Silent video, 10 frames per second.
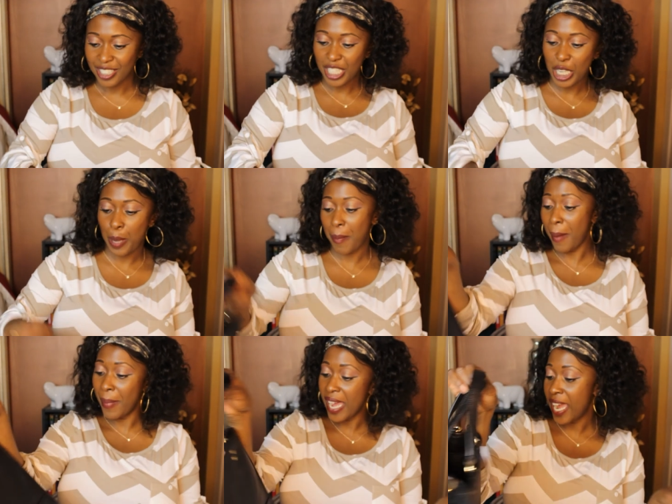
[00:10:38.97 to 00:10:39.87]
Look at
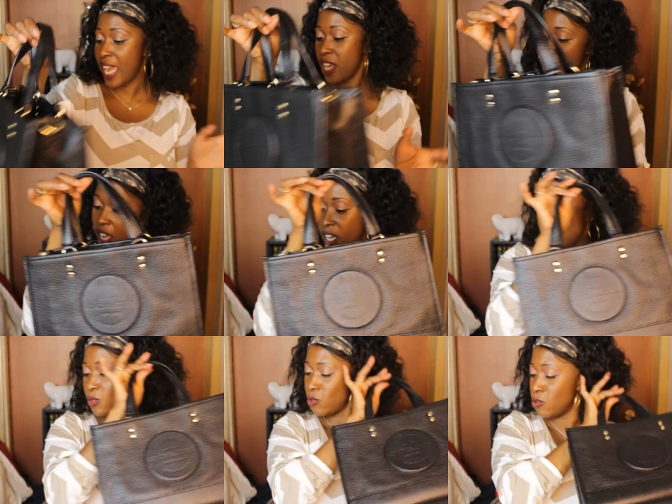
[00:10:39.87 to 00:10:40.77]
my bag,
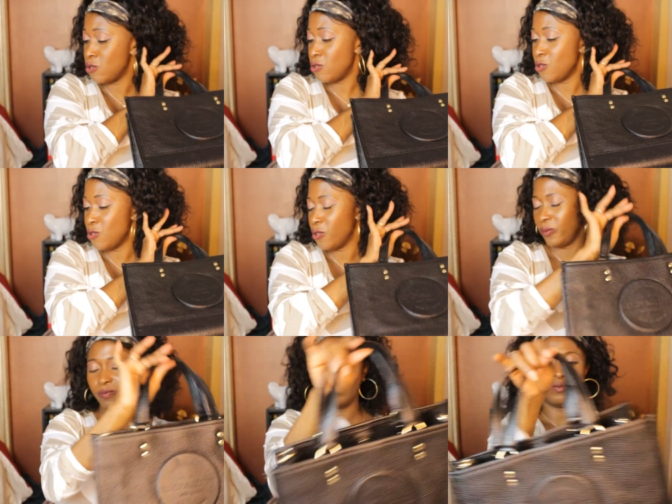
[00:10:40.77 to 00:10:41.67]
honey. Ooh,
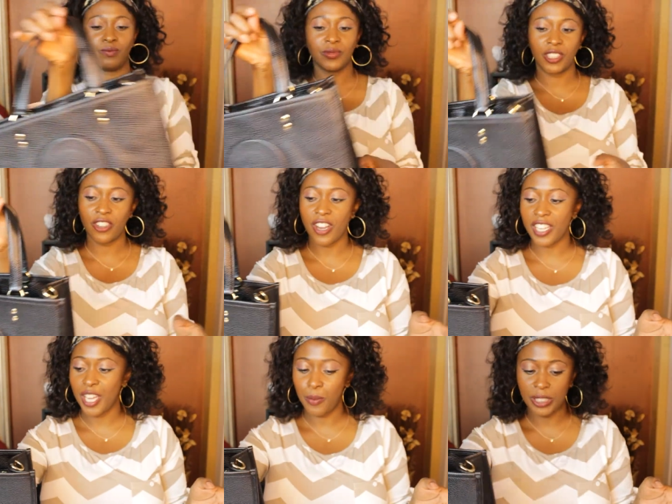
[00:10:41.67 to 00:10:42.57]
mm, girl, I
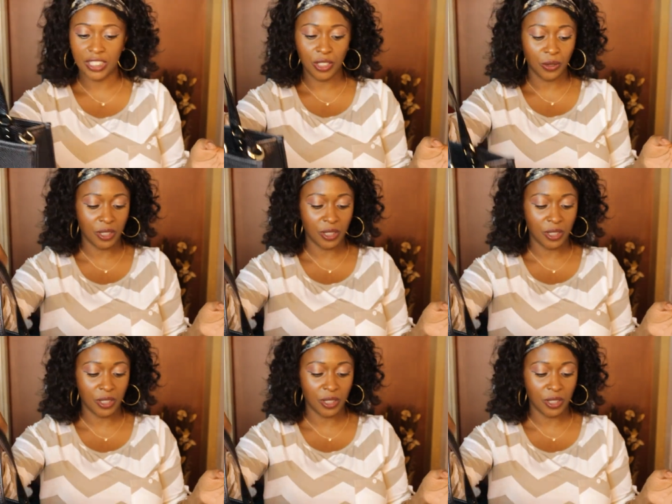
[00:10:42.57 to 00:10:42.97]
can't wait to use